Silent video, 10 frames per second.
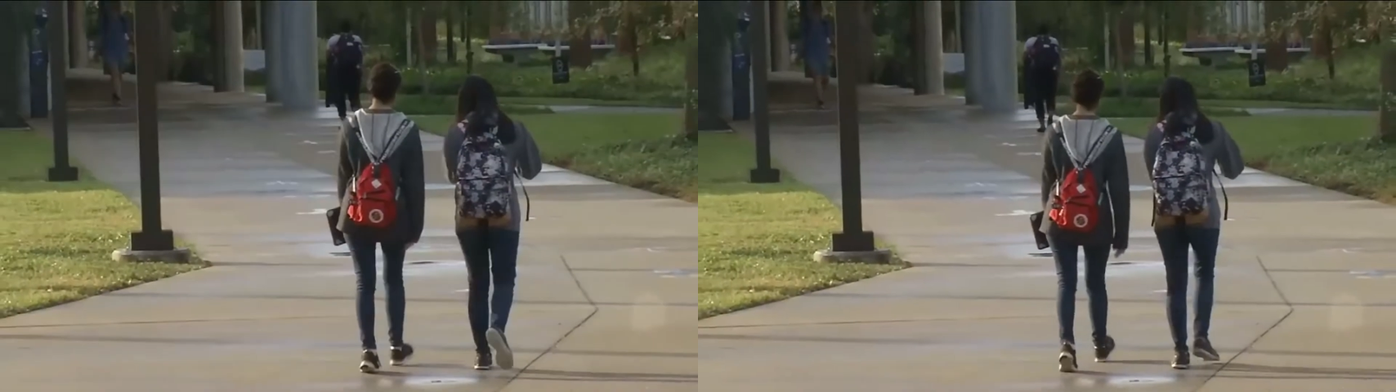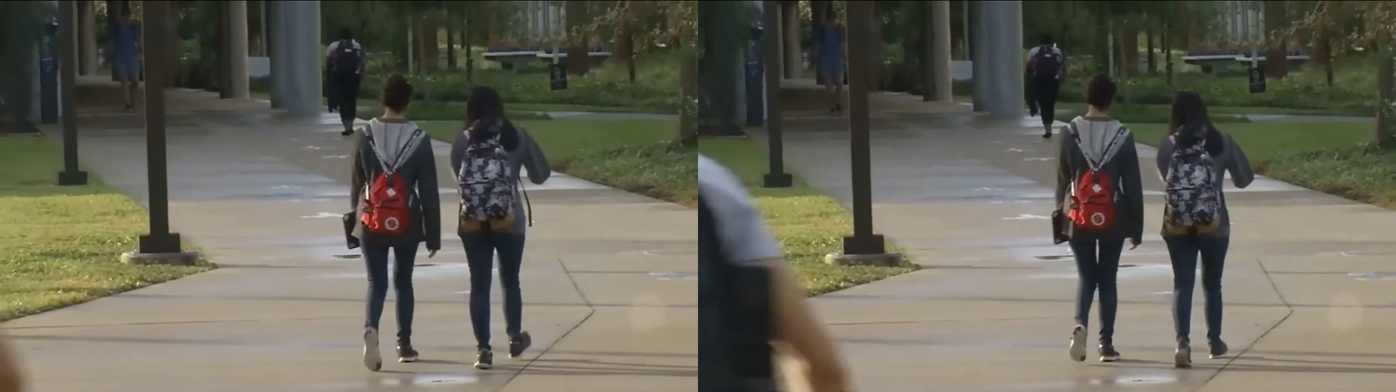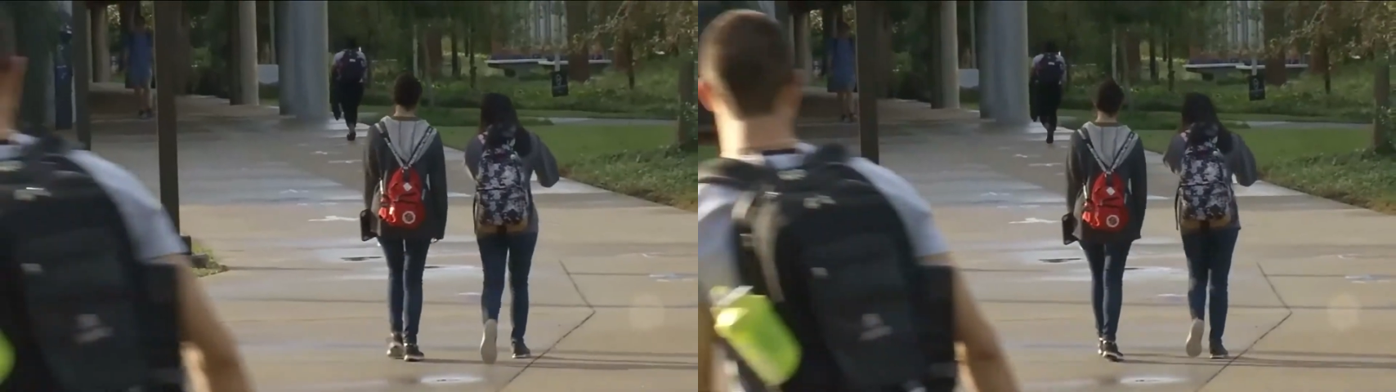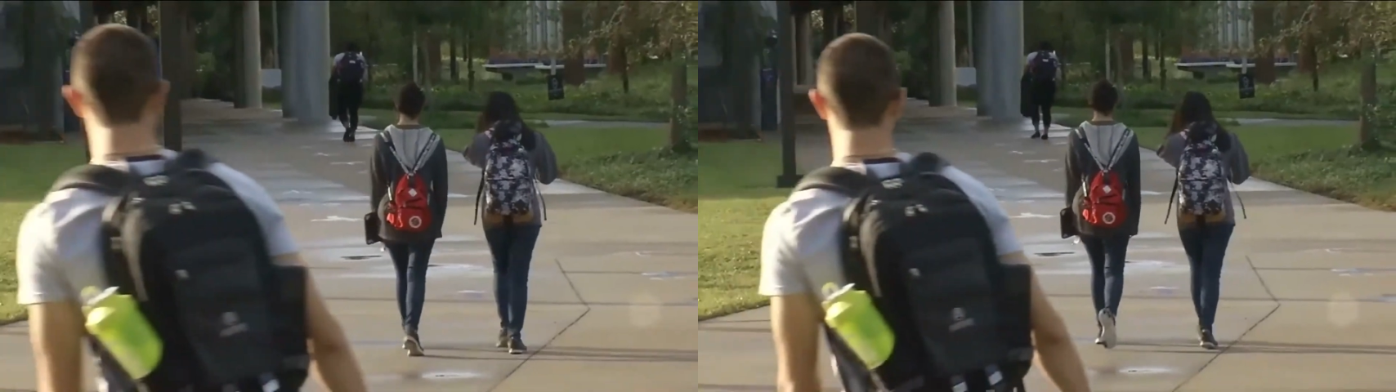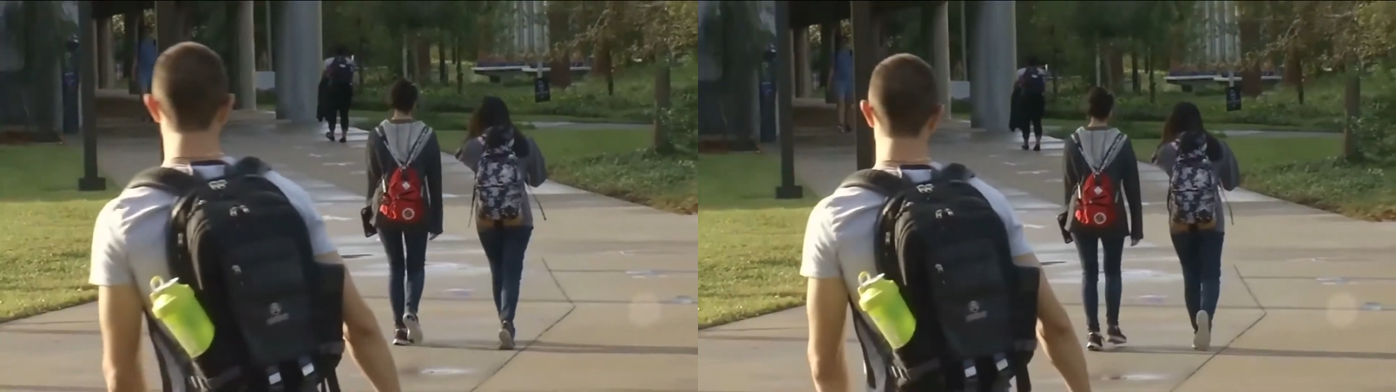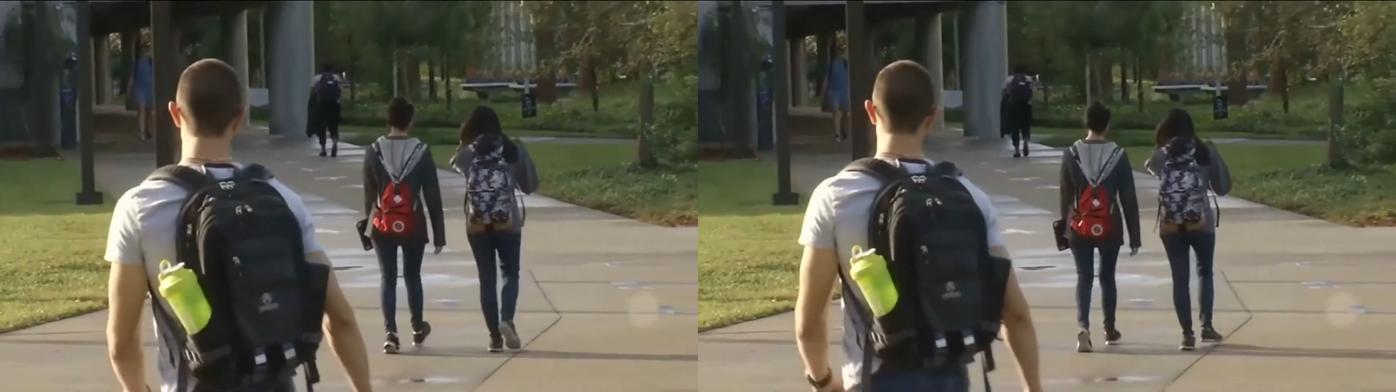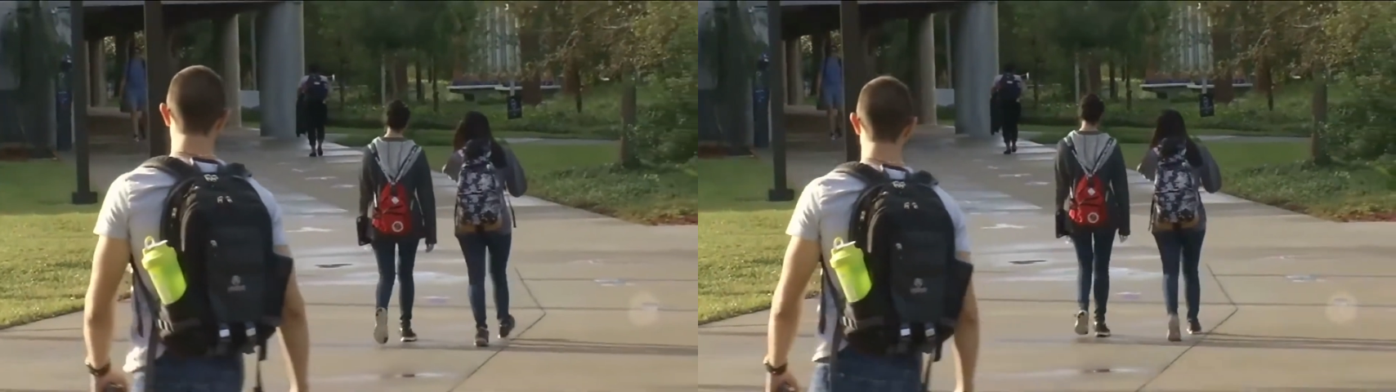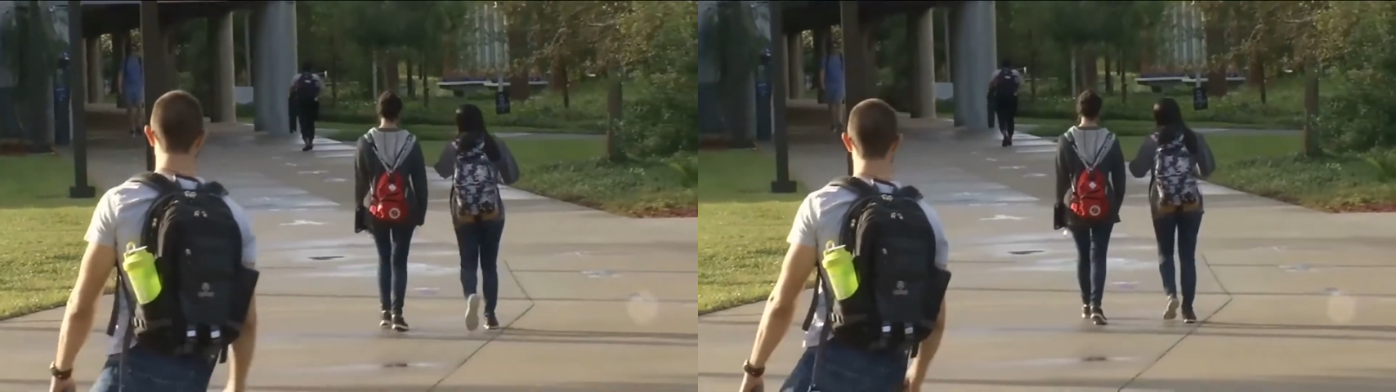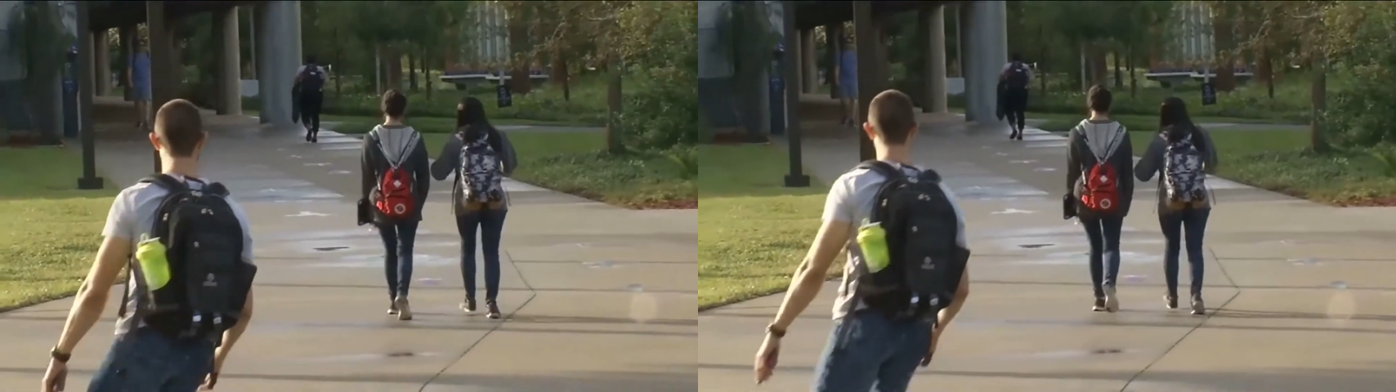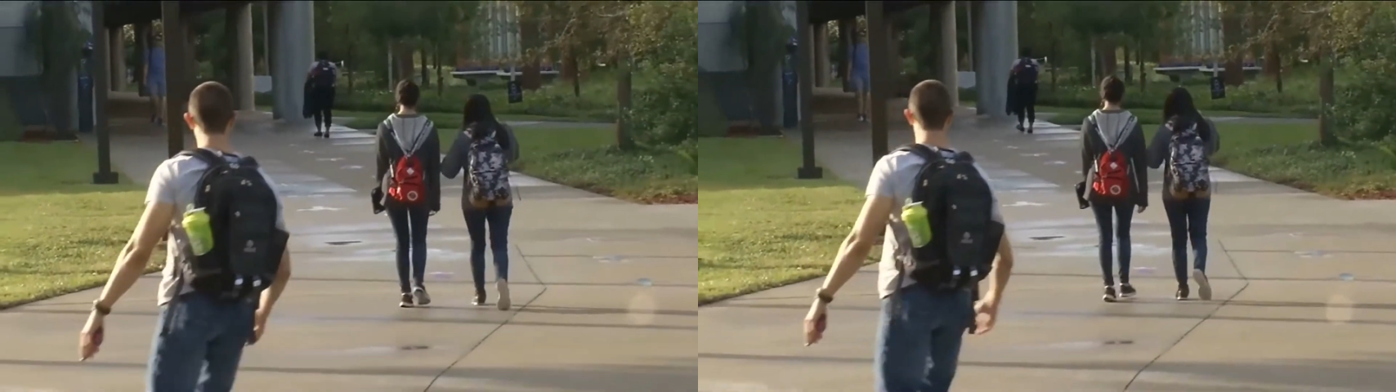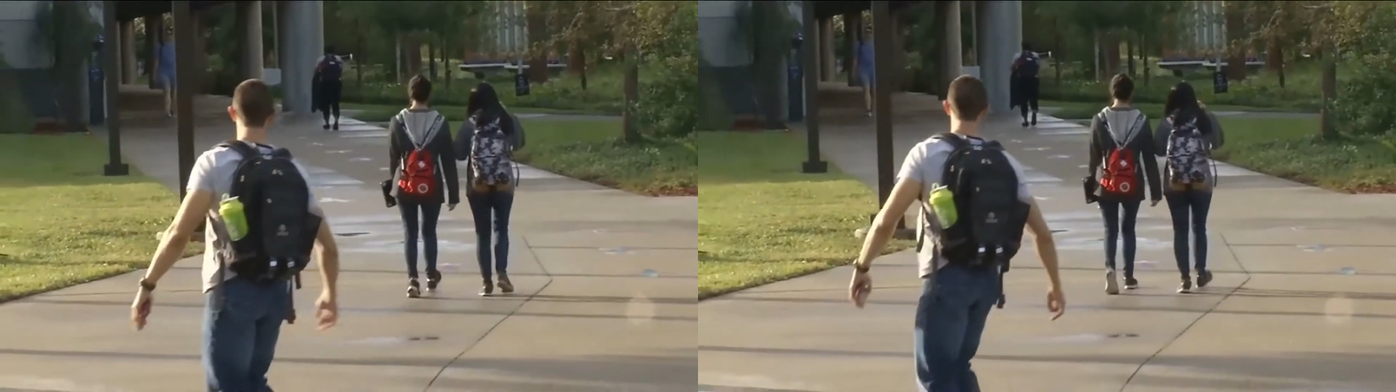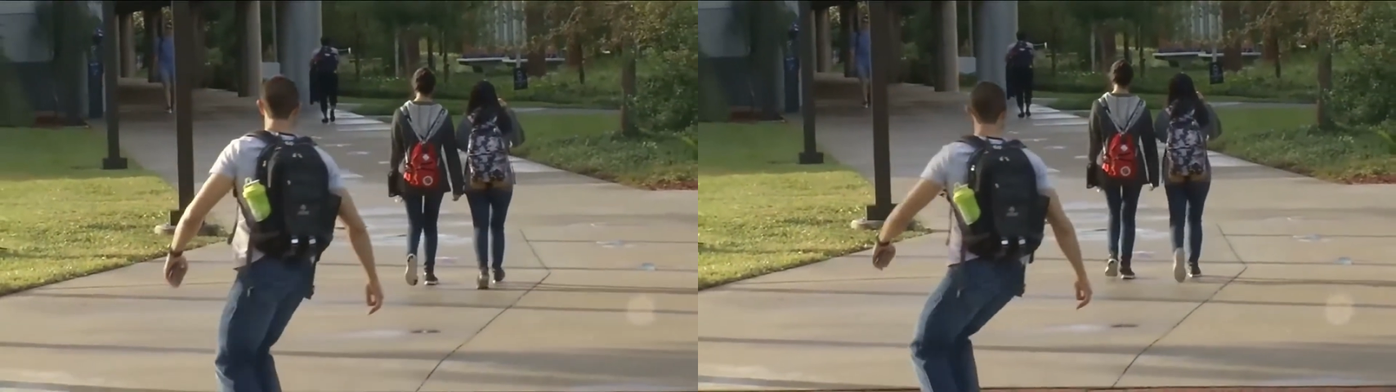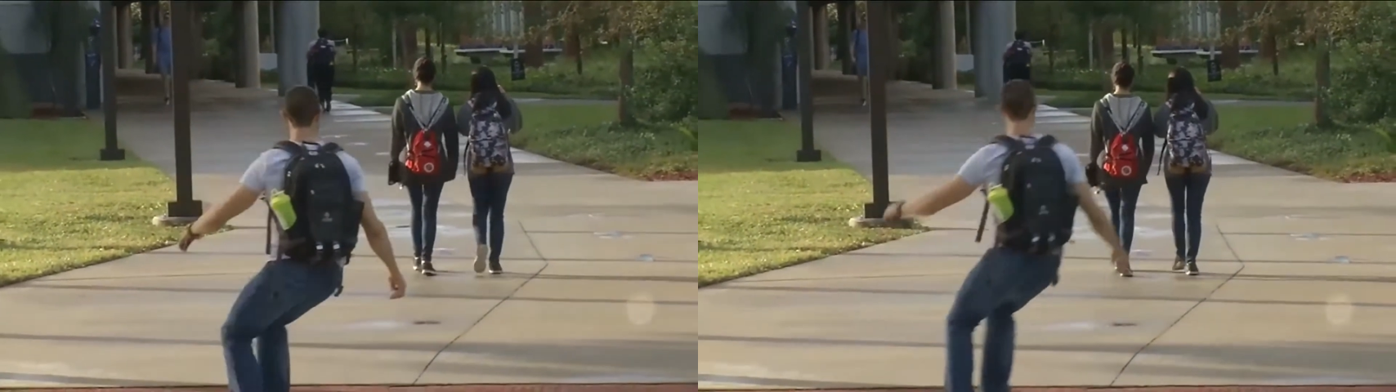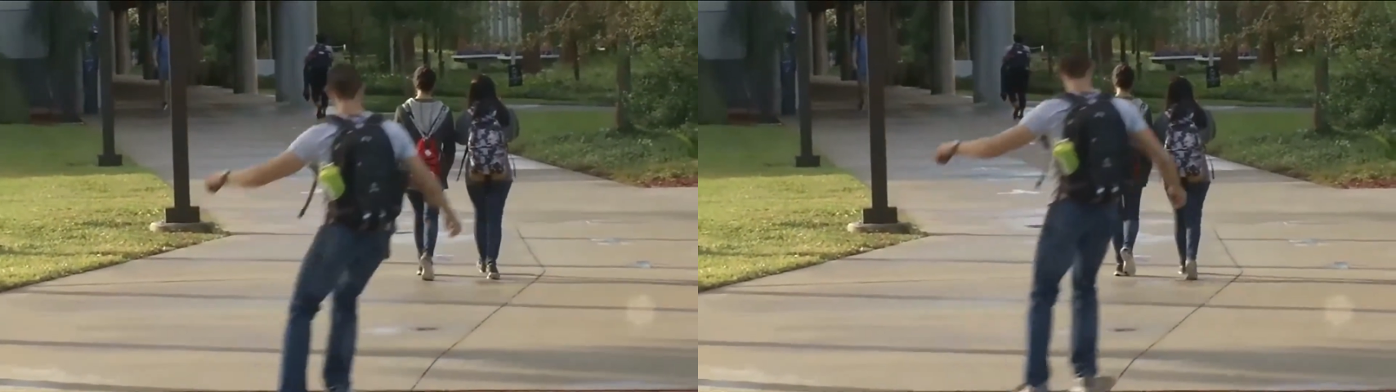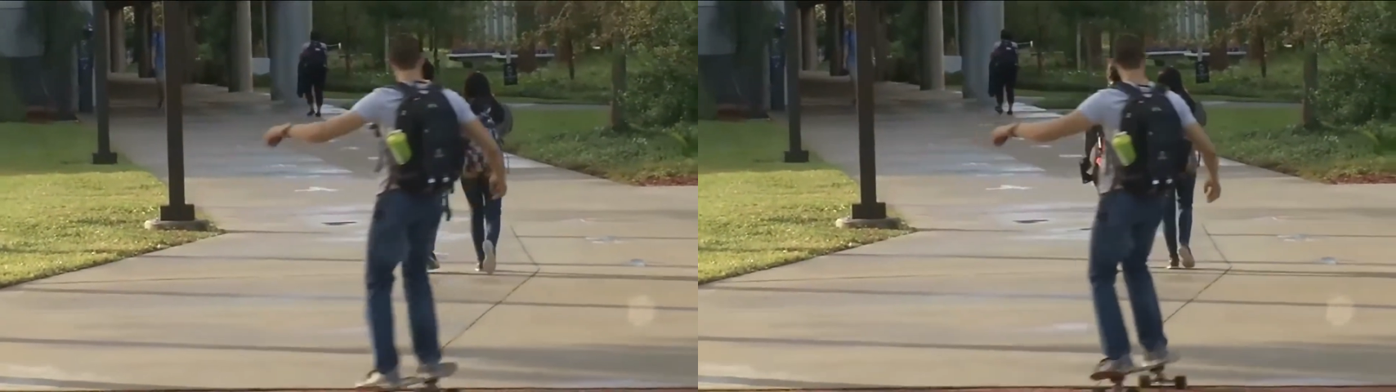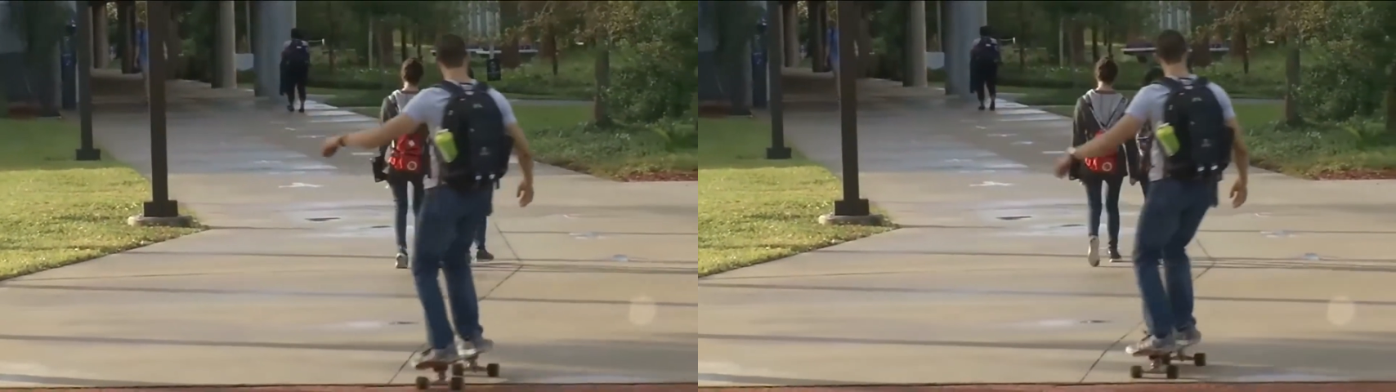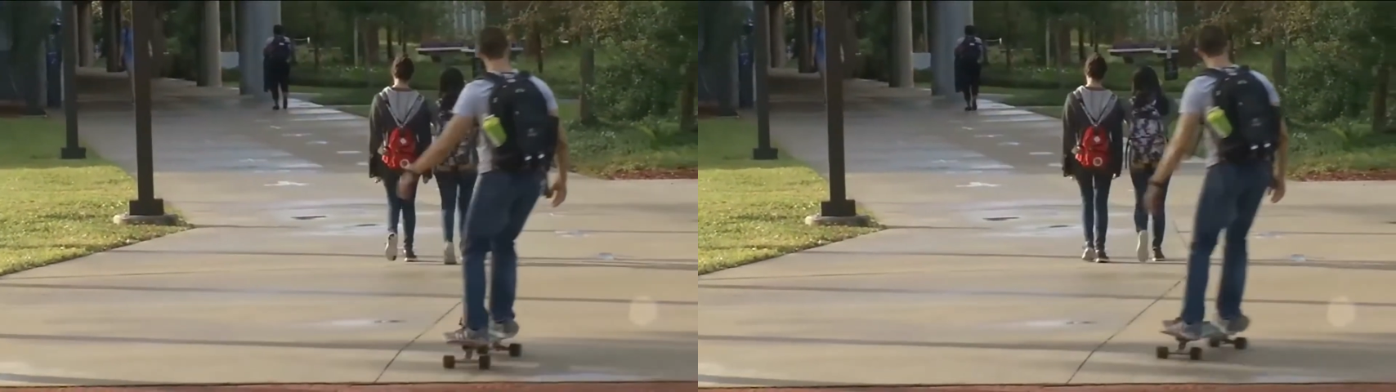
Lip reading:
[unreadable: no face in view]